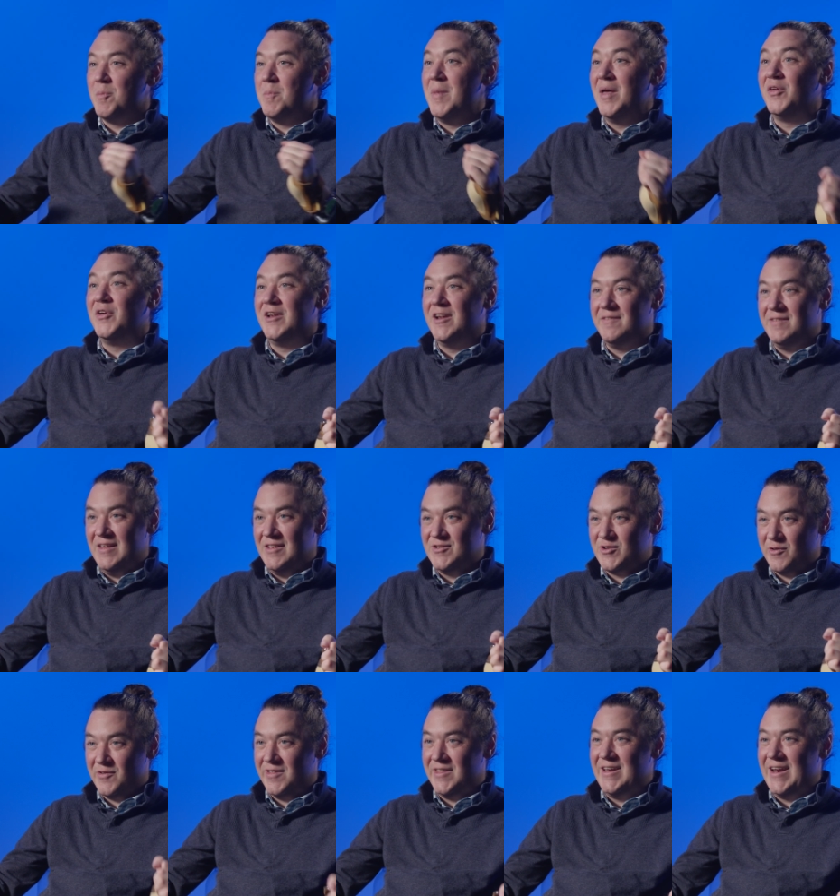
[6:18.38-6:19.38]
a million of these
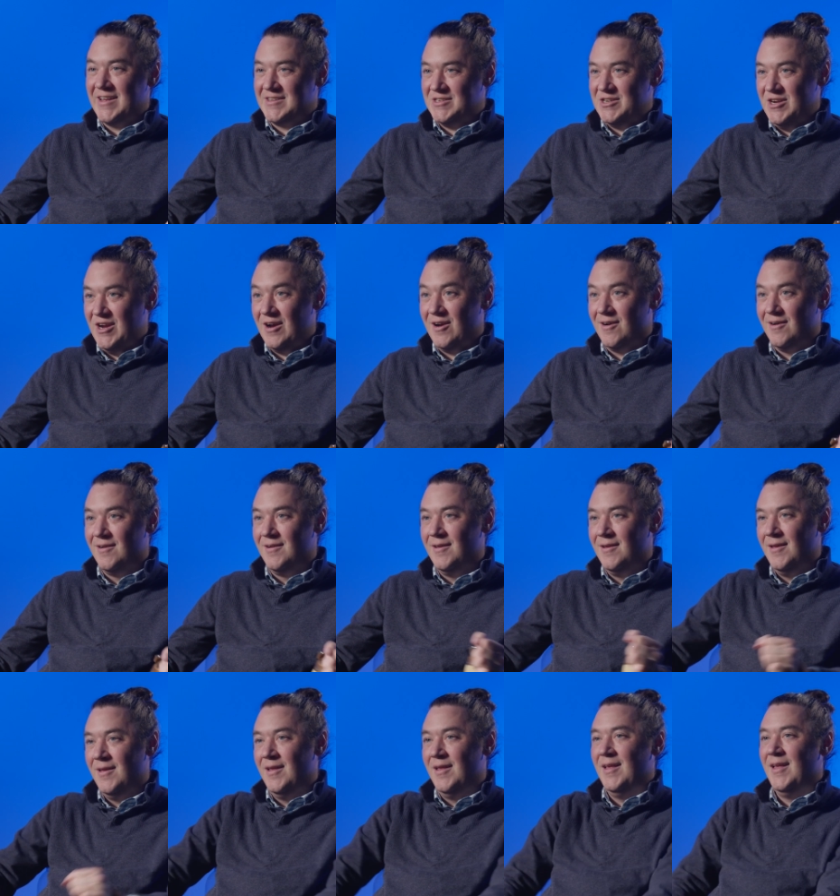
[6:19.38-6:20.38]
over the next year?
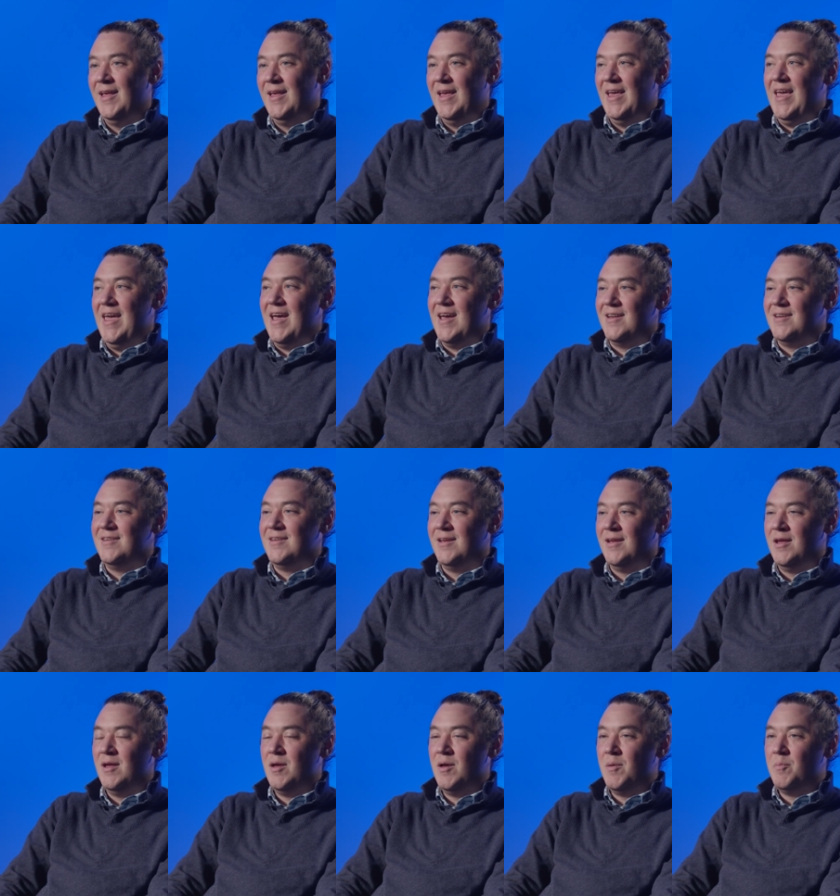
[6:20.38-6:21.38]
And
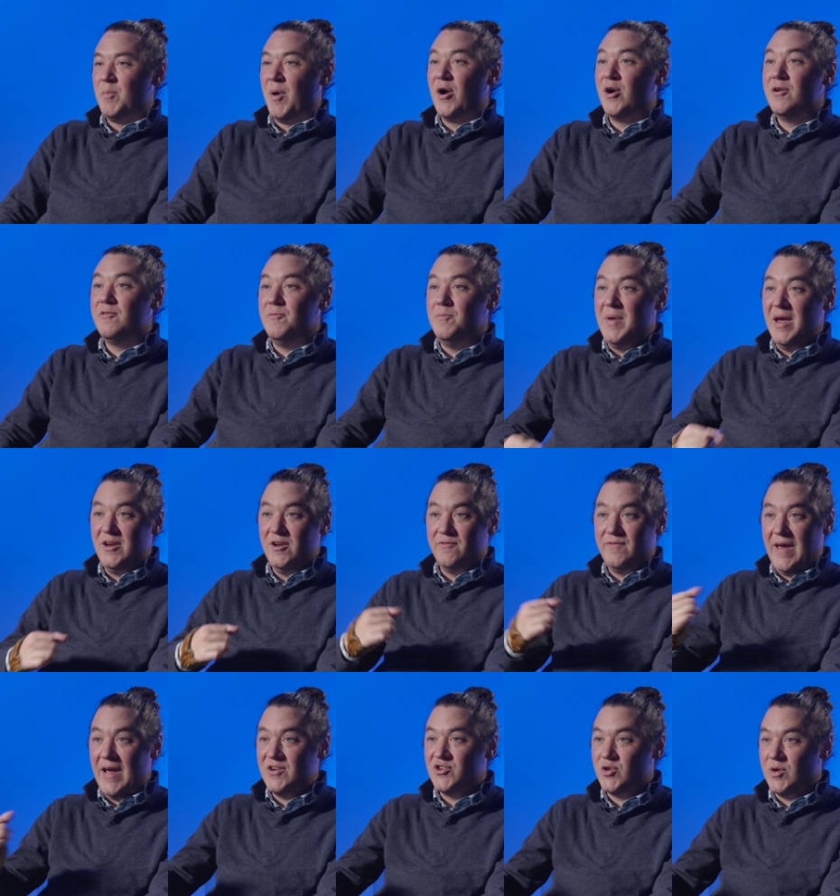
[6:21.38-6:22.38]
part of
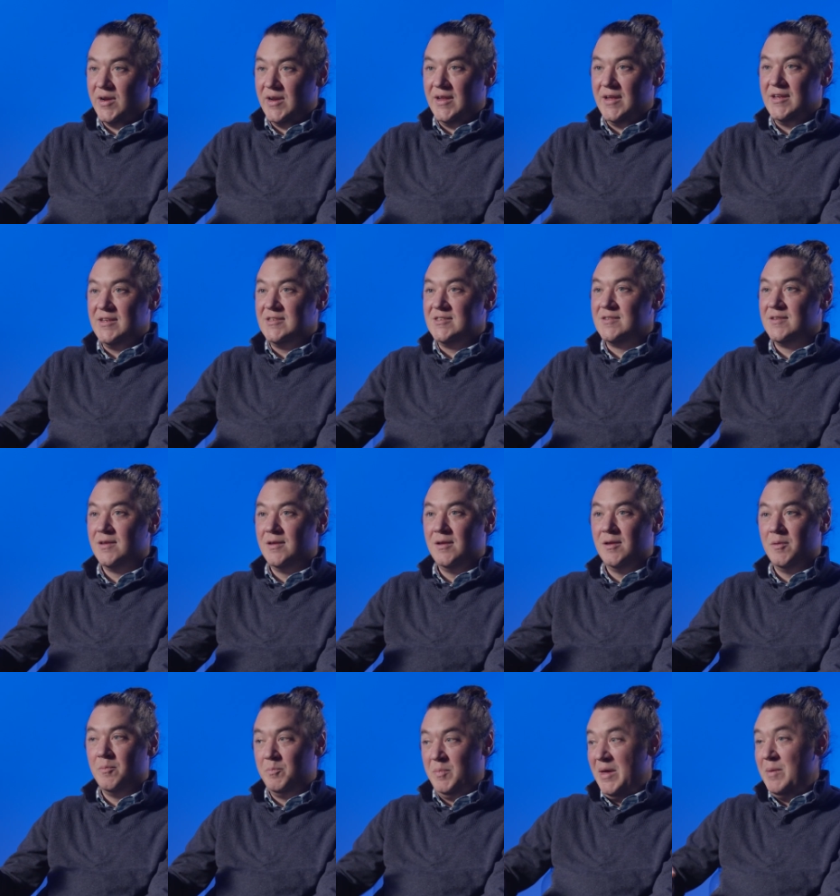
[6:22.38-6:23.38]
manufacturing is
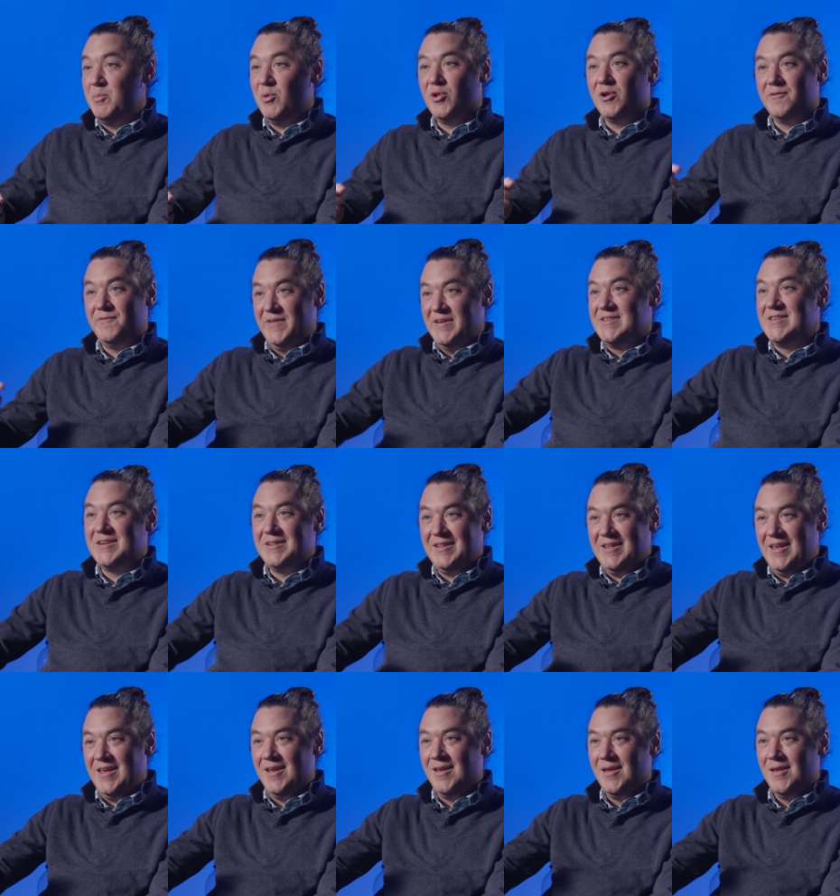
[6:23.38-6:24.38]
people are
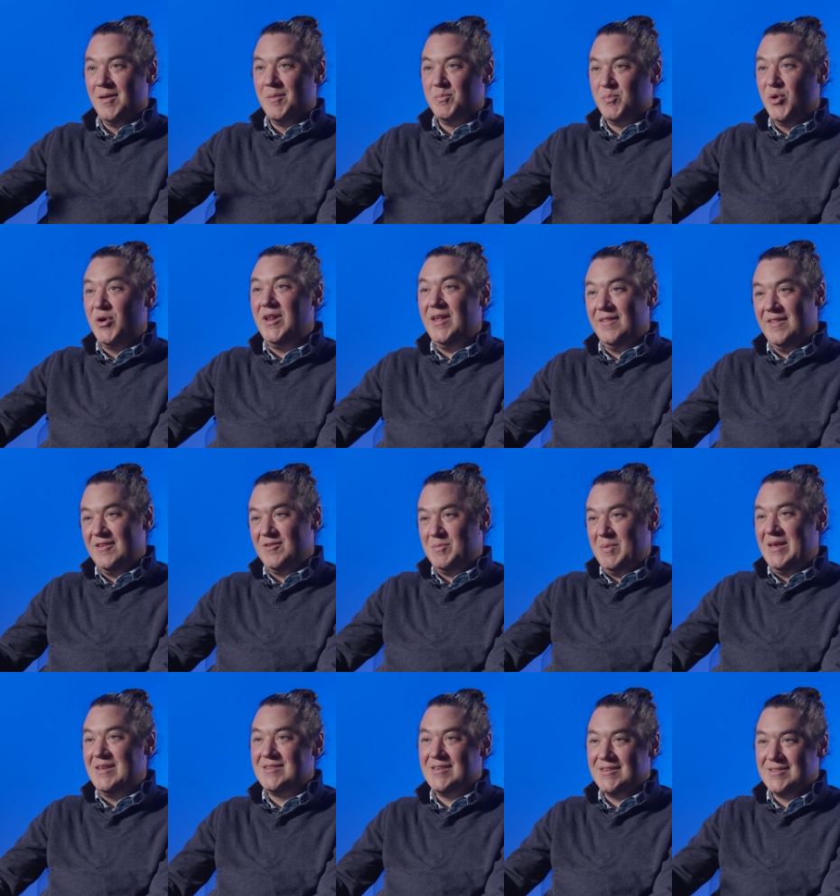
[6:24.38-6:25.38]
physically putting these
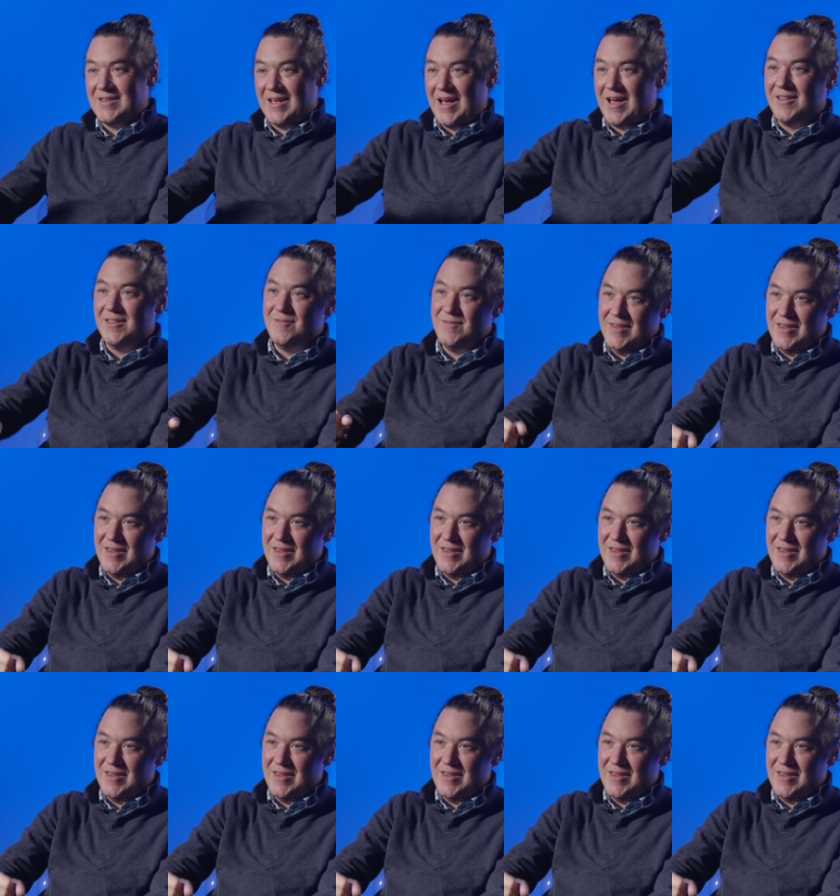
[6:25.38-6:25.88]
pieces on the